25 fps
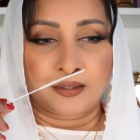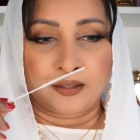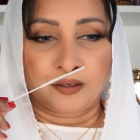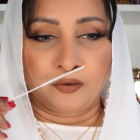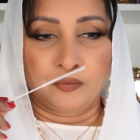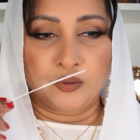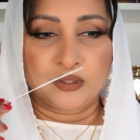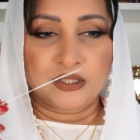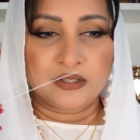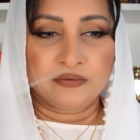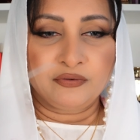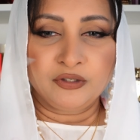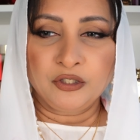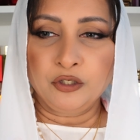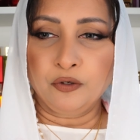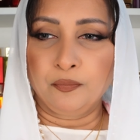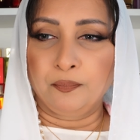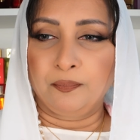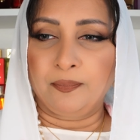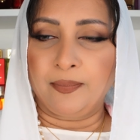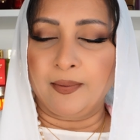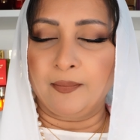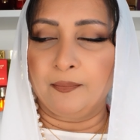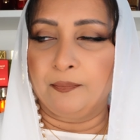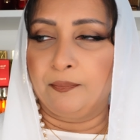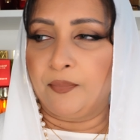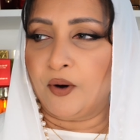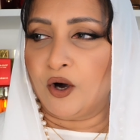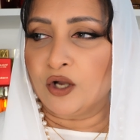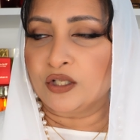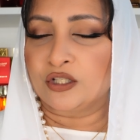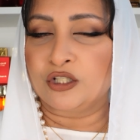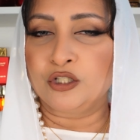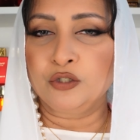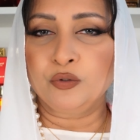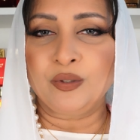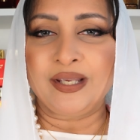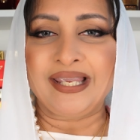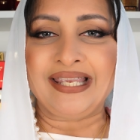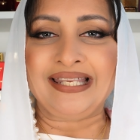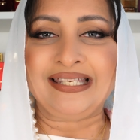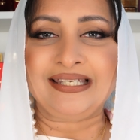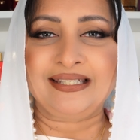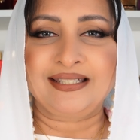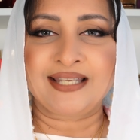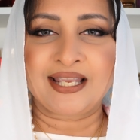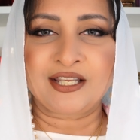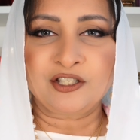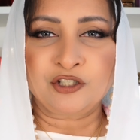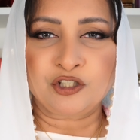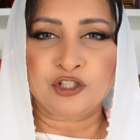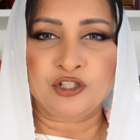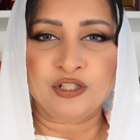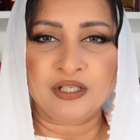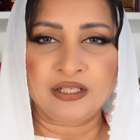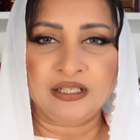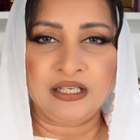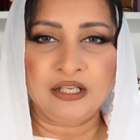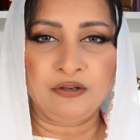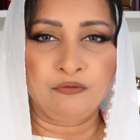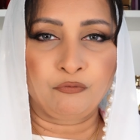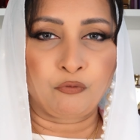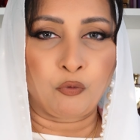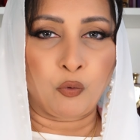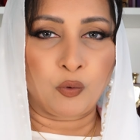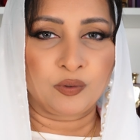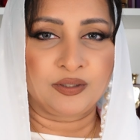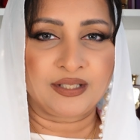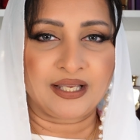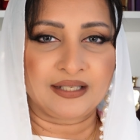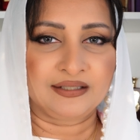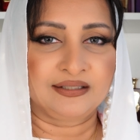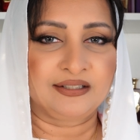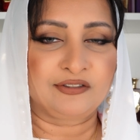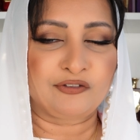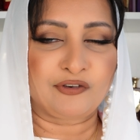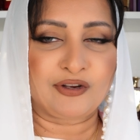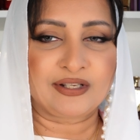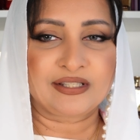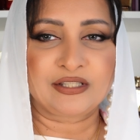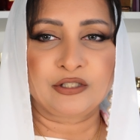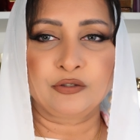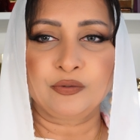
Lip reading: Whatever you bought, you intentionally wore that dress,